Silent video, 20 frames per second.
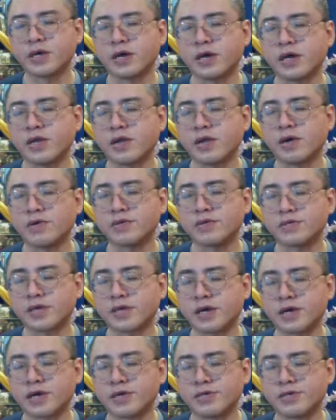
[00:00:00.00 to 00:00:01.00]

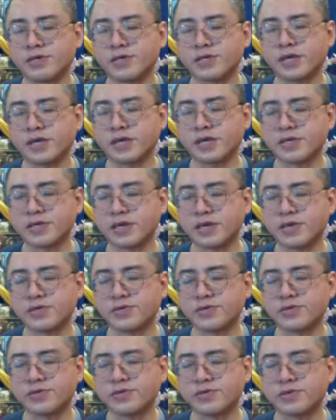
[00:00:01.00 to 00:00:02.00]
alongside the
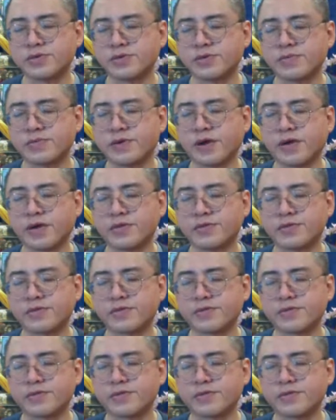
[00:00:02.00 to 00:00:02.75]
sensations of the breath.